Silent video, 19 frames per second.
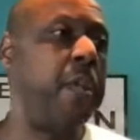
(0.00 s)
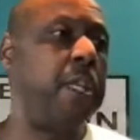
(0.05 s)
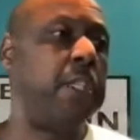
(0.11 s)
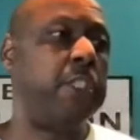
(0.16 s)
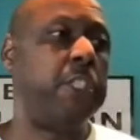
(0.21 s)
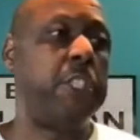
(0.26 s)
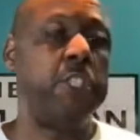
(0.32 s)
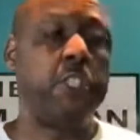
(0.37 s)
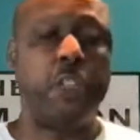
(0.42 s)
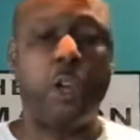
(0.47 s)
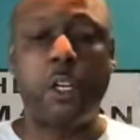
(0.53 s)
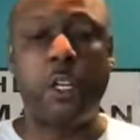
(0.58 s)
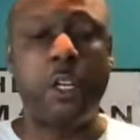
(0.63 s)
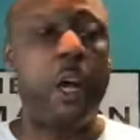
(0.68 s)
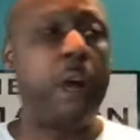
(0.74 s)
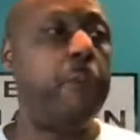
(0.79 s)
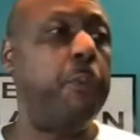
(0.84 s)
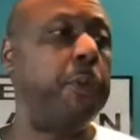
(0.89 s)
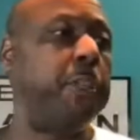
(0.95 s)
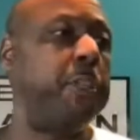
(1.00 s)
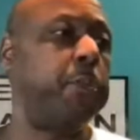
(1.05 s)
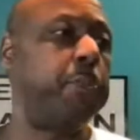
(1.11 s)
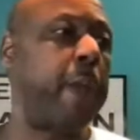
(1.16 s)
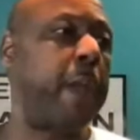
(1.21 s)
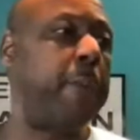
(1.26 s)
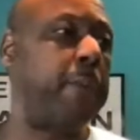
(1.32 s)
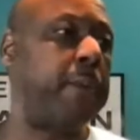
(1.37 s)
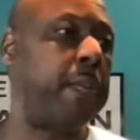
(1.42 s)
She started off with this
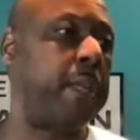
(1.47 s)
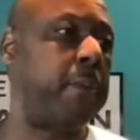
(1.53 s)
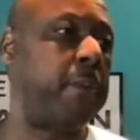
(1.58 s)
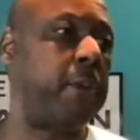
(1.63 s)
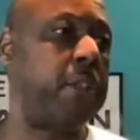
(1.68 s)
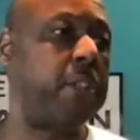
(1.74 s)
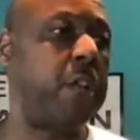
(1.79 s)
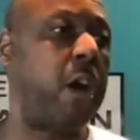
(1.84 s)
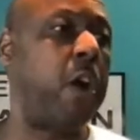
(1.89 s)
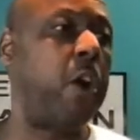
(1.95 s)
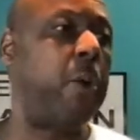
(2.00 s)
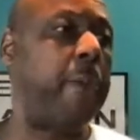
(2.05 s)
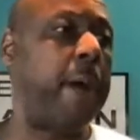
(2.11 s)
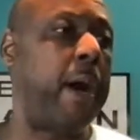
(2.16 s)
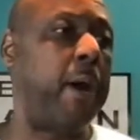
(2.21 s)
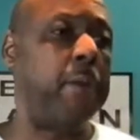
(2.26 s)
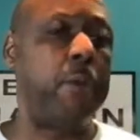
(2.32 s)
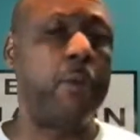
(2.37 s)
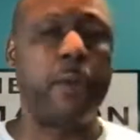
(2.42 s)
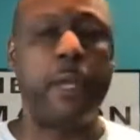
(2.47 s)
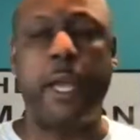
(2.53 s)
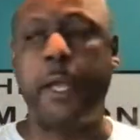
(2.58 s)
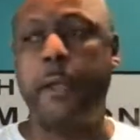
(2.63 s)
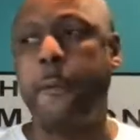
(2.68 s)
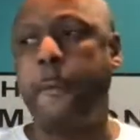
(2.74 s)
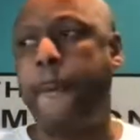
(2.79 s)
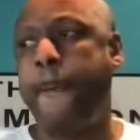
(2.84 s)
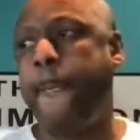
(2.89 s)
paper that I'm going to talk about.
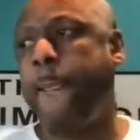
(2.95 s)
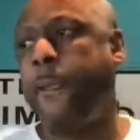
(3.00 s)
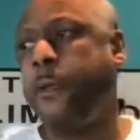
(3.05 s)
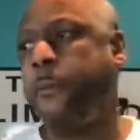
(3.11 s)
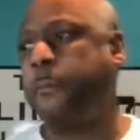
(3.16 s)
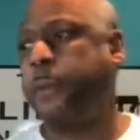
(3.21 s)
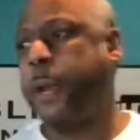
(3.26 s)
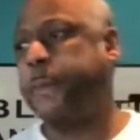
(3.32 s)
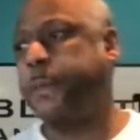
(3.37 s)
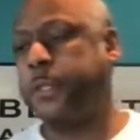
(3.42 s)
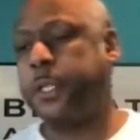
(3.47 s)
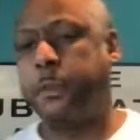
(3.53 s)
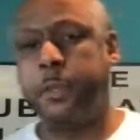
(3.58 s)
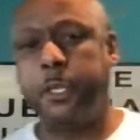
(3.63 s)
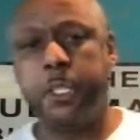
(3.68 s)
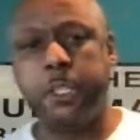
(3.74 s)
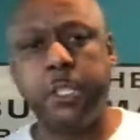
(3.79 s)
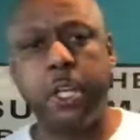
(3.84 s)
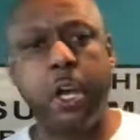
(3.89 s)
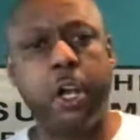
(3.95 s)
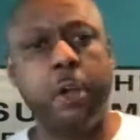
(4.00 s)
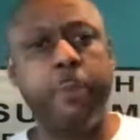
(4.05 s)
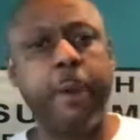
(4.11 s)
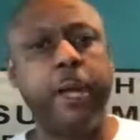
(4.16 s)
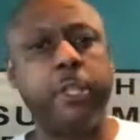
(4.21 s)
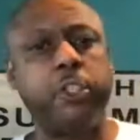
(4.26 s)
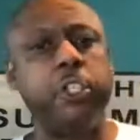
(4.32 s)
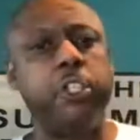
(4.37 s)
Okay, paper that I'm going to talk
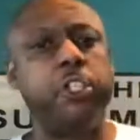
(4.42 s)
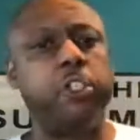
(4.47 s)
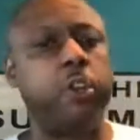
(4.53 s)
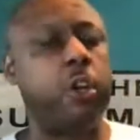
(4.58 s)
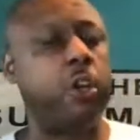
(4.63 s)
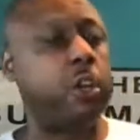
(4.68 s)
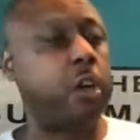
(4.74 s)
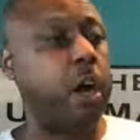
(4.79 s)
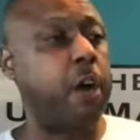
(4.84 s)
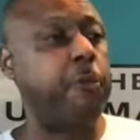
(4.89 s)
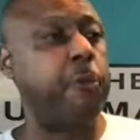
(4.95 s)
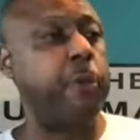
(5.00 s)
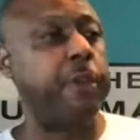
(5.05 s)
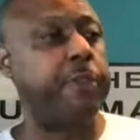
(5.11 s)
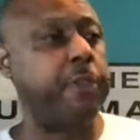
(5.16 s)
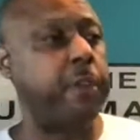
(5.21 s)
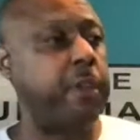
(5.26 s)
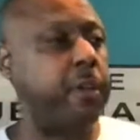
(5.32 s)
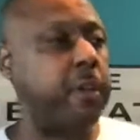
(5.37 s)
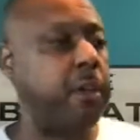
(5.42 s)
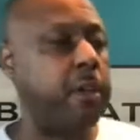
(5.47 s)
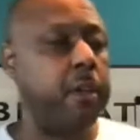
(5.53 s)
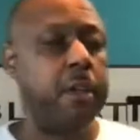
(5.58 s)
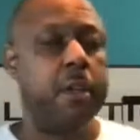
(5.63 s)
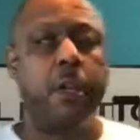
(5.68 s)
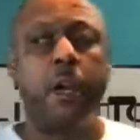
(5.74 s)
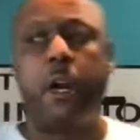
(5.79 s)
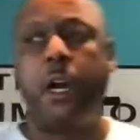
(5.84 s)
about. She started off with it.
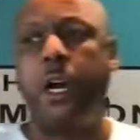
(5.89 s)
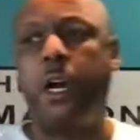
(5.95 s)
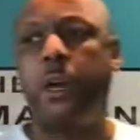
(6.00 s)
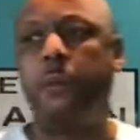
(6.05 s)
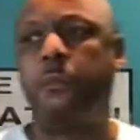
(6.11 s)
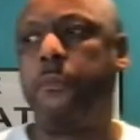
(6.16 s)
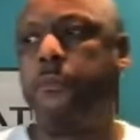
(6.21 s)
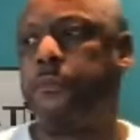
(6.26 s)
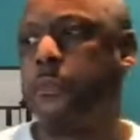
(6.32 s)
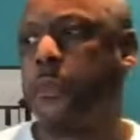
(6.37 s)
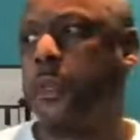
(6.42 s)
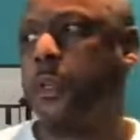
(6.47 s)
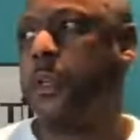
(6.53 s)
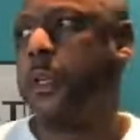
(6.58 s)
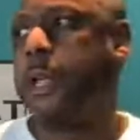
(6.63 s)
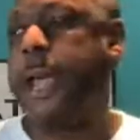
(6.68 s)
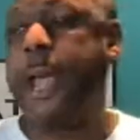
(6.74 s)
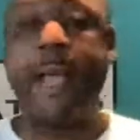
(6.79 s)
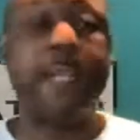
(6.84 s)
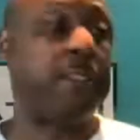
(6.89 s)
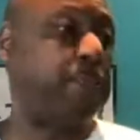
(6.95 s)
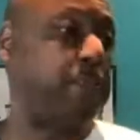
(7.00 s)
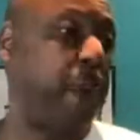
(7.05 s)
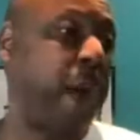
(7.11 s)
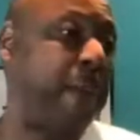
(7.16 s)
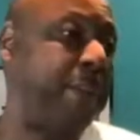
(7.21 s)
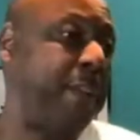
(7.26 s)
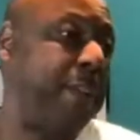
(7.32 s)
Um, as
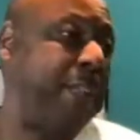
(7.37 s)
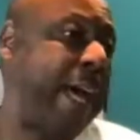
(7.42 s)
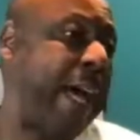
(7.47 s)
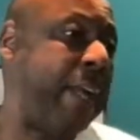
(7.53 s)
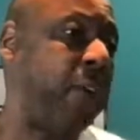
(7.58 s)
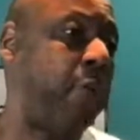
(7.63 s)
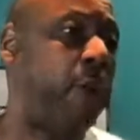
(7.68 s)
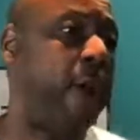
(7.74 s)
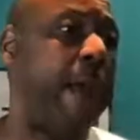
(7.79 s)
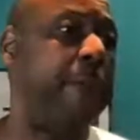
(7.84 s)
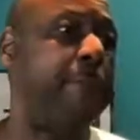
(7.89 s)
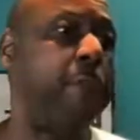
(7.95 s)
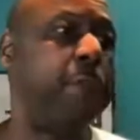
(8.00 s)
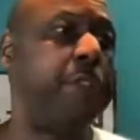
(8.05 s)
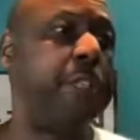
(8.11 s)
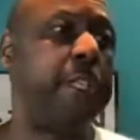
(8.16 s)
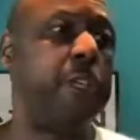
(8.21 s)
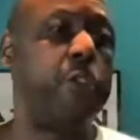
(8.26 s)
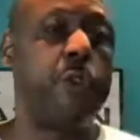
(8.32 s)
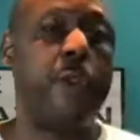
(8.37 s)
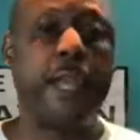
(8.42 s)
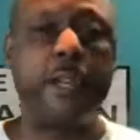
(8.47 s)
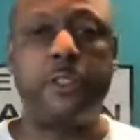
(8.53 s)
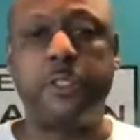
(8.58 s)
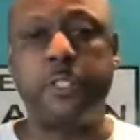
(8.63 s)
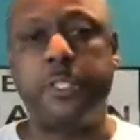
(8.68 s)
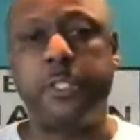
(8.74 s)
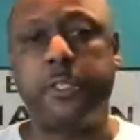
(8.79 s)
probably a lot of crafters and
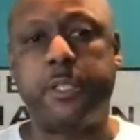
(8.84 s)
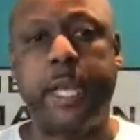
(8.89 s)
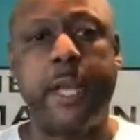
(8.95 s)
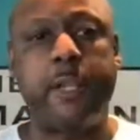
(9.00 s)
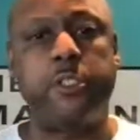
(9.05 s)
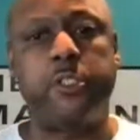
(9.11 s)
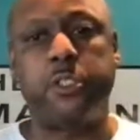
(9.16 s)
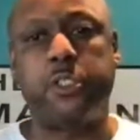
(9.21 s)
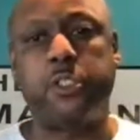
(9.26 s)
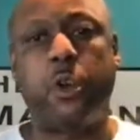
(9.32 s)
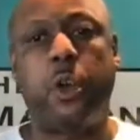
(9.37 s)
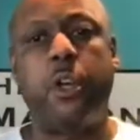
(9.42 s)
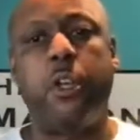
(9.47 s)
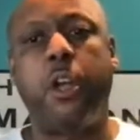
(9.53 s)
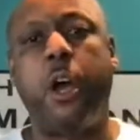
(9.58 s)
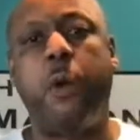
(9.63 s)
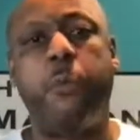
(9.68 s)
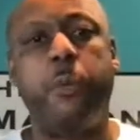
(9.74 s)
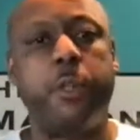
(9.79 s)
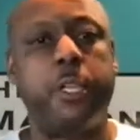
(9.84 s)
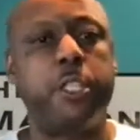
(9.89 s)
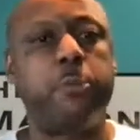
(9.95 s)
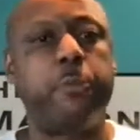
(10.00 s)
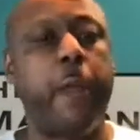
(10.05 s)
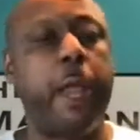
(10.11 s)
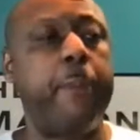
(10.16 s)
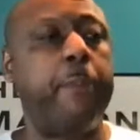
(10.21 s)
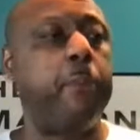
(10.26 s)
creators and designers are starting off with this
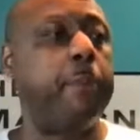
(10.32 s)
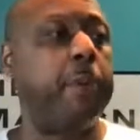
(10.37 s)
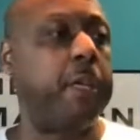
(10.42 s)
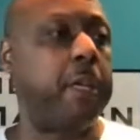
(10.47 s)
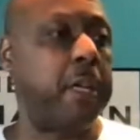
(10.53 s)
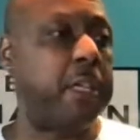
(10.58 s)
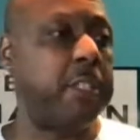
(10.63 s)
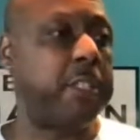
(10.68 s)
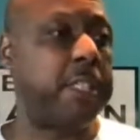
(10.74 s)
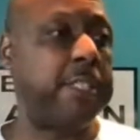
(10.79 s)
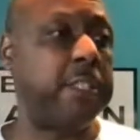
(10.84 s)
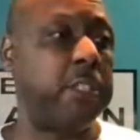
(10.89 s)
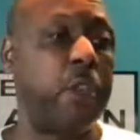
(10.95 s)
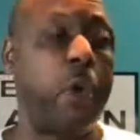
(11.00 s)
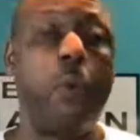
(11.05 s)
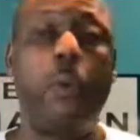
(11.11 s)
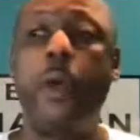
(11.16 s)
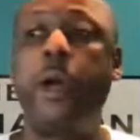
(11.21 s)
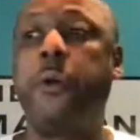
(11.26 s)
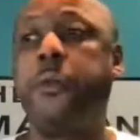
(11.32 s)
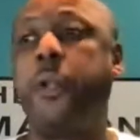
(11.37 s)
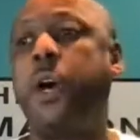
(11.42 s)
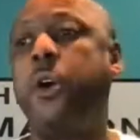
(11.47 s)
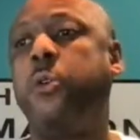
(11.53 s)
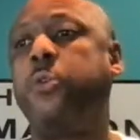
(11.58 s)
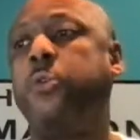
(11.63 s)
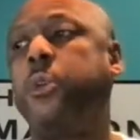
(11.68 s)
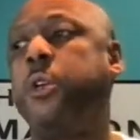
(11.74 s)
paper because it's so well
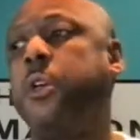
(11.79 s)
known.